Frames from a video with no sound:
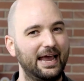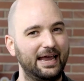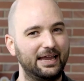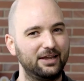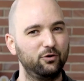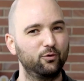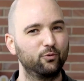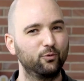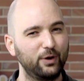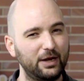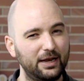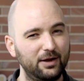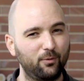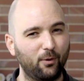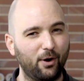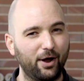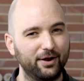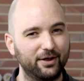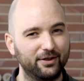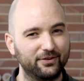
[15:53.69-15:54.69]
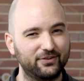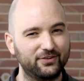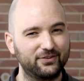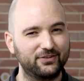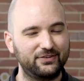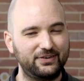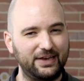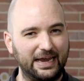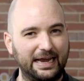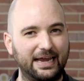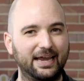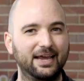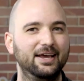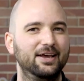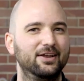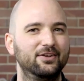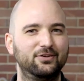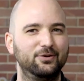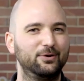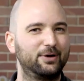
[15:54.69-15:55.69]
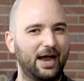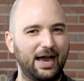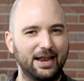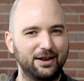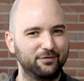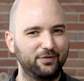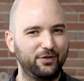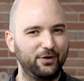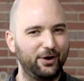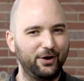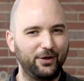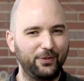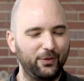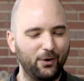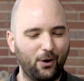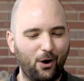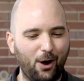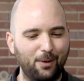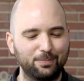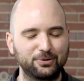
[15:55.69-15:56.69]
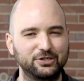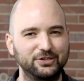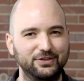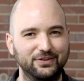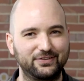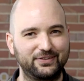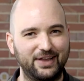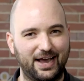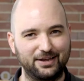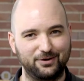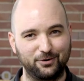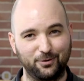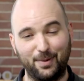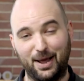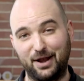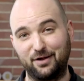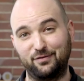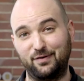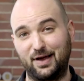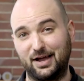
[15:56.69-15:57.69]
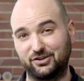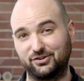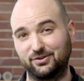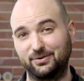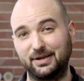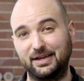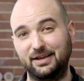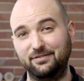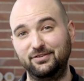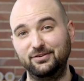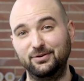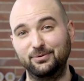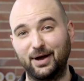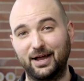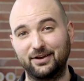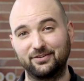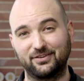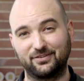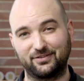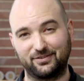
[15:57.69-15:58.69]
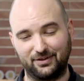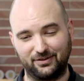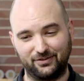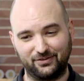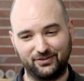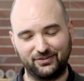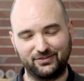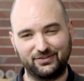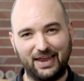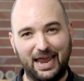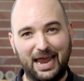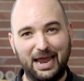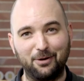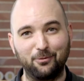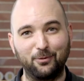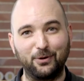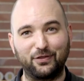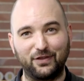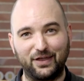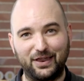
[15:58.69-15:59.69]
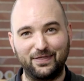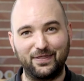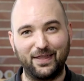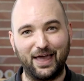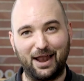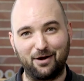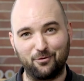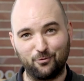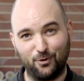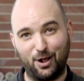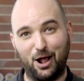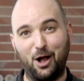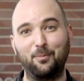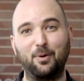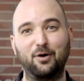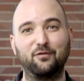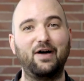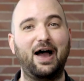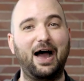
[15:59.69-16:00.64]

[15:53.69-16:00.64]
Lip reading: you really want to stick to kind of the options that your manufacturer gives you and just stay within that realm of